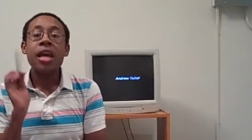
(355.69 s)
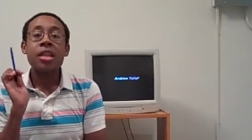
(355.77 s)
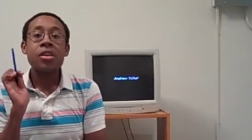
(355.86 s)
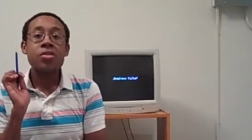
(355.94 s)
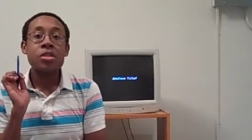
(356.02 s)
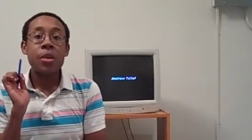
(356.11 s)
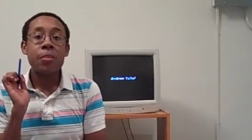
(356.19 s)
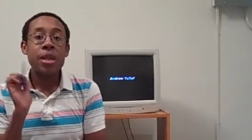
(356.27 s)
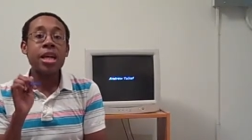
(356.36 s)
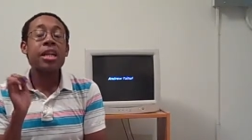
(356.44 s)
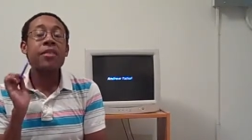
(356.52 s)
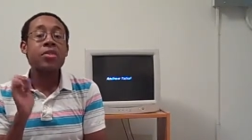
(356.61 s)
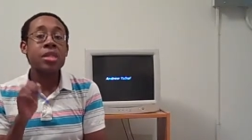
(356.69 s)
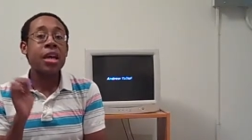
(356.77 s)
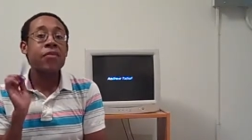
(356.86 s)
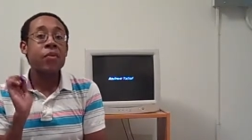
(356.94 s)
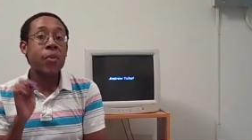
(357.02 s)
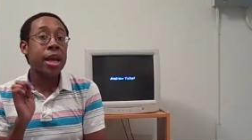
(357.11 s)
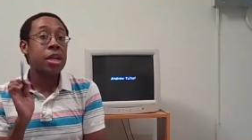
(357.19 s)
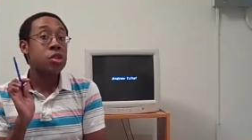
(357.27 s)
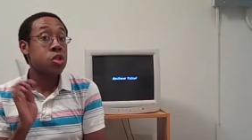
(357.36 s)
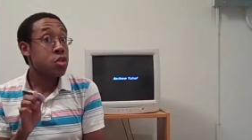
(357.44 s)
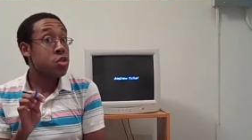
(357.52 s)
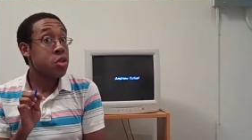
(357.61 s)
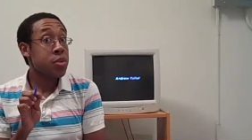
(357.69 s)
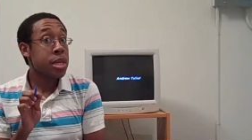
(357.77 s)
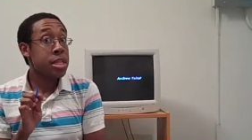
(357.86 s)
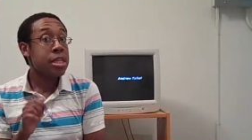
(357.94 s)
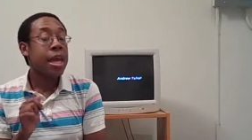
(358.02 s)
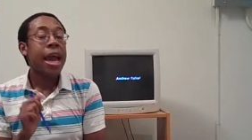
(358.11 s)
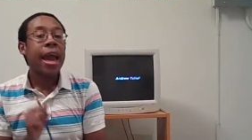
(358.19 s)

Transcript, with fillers: There's plenty of safe ways to do it.